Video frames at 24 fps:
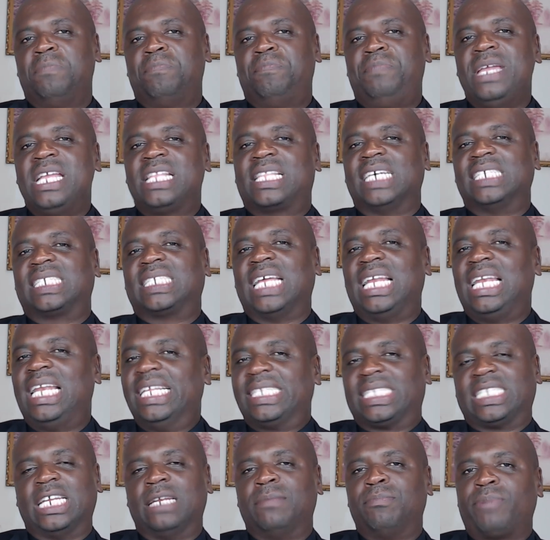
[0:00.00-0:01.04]
Peter said,
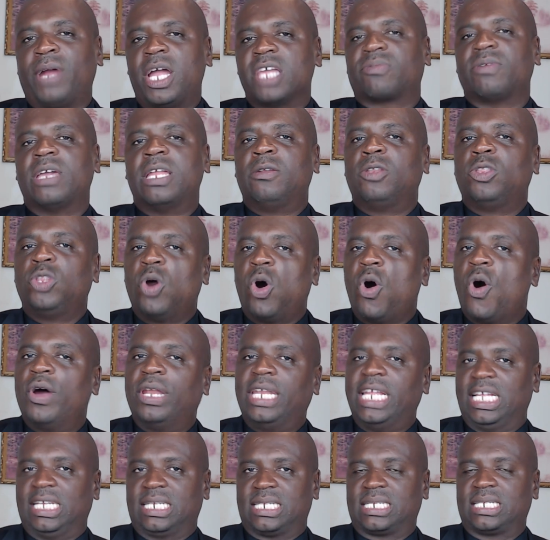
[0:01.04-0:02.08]
listen, brethren, know
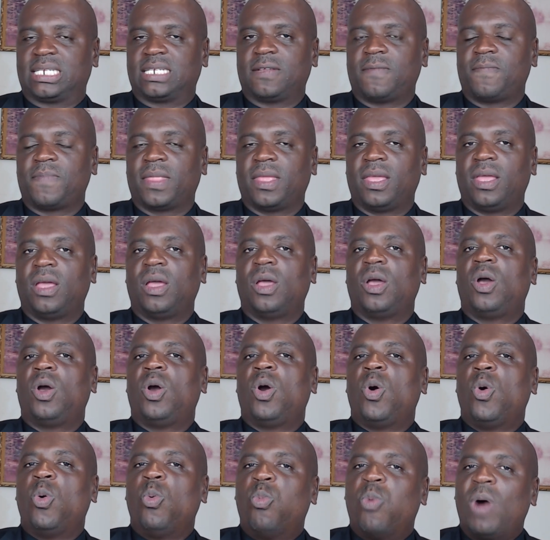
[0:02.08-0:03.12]
this.
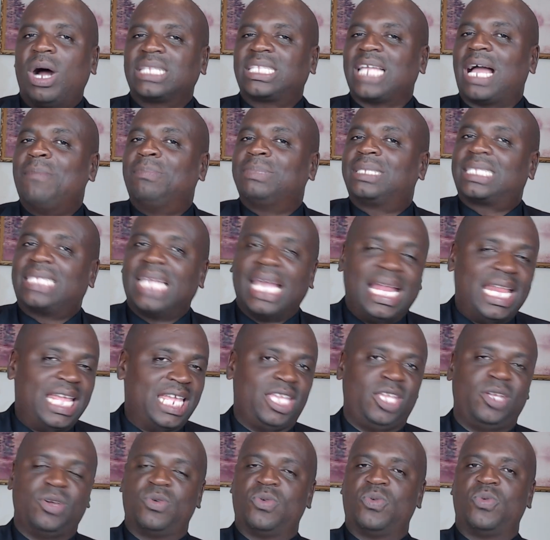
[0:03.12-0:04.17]
What I'm
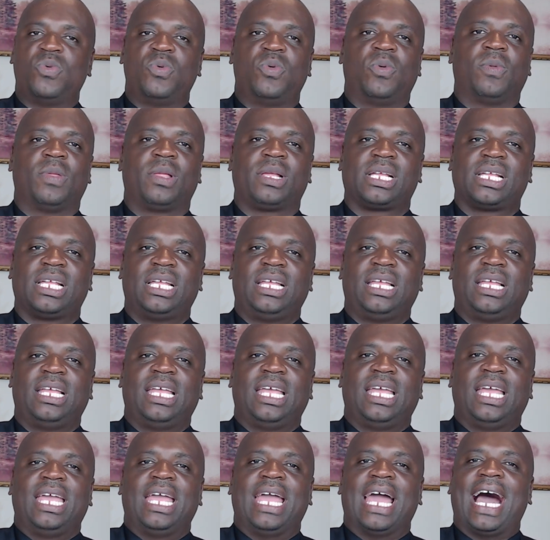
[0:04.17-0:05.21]
telling you,
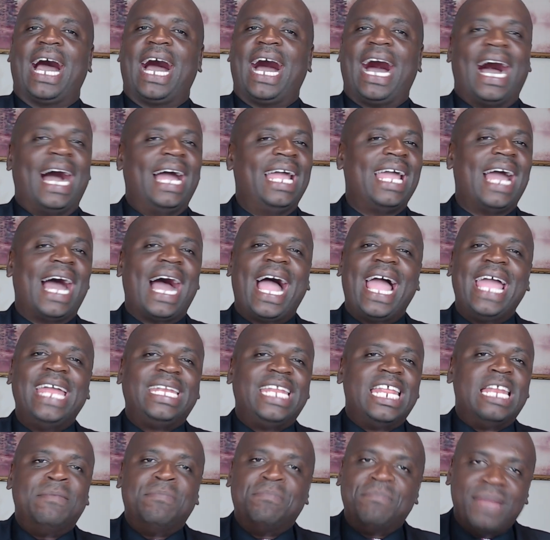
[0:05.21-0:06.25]
I
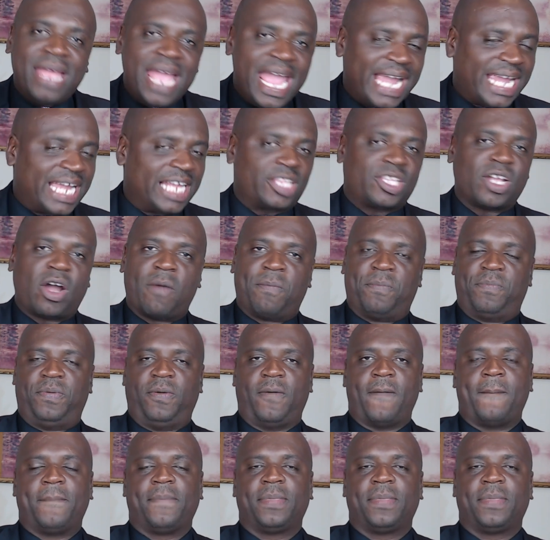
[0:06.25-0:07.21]
didn't make it up.